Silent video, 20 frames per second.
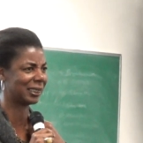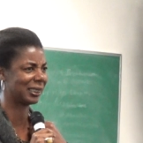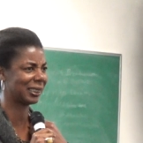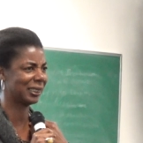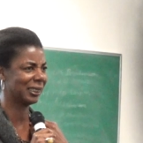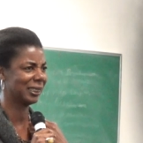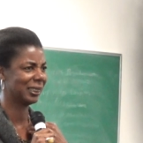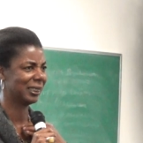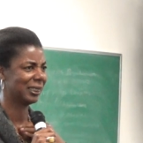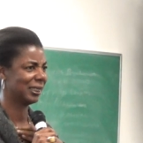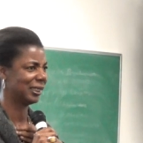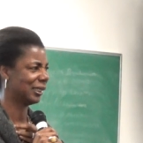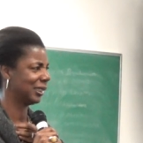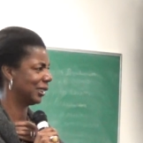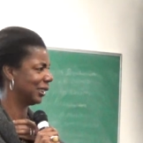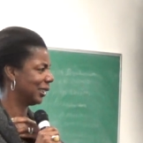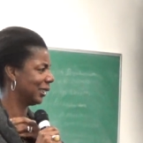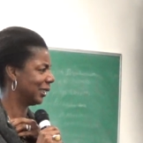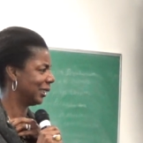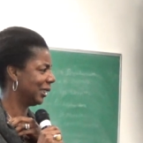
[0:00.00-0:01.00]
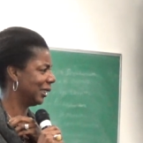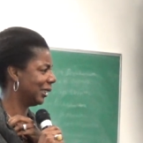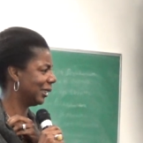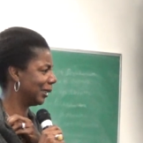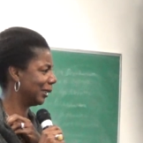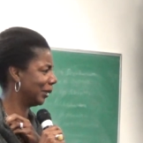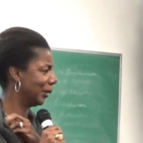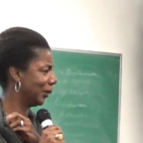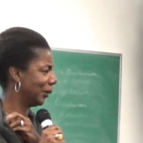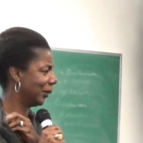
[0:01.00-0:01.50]

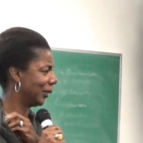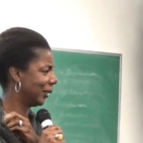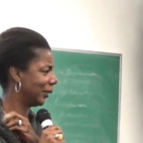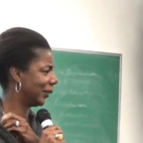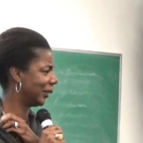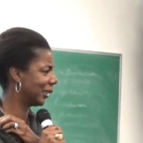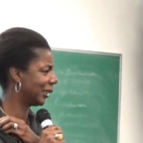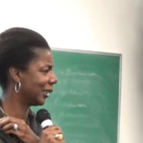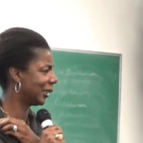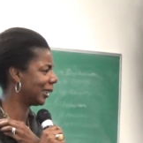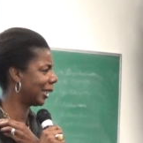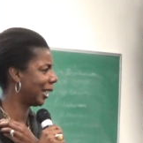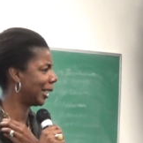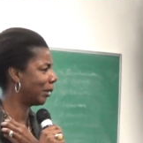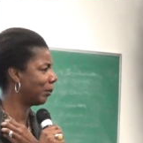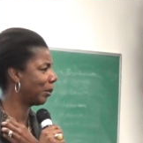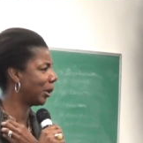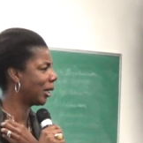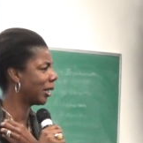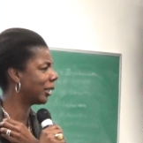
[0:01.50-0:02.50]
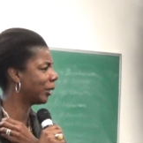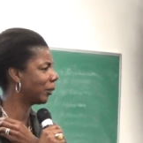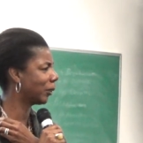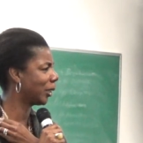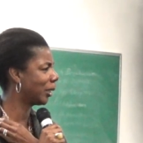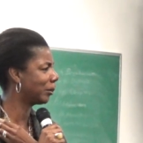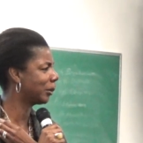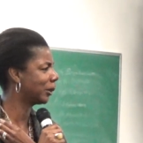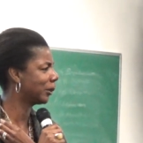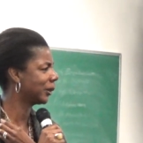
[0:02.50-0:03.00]
What's his name? Barney
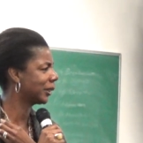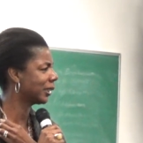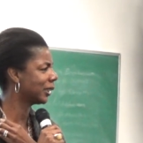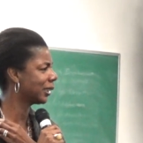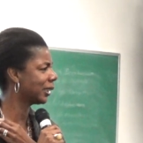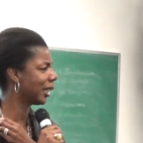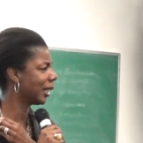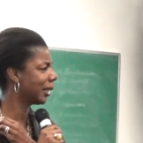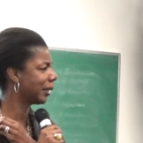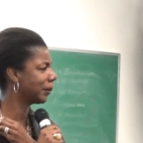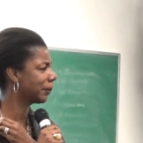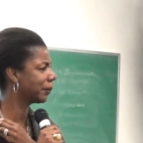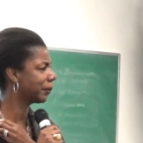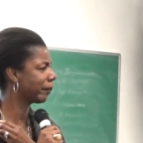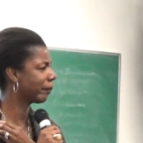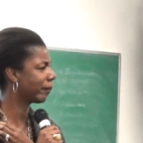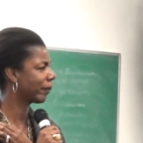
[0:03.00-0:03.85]
Rubble? What's his name?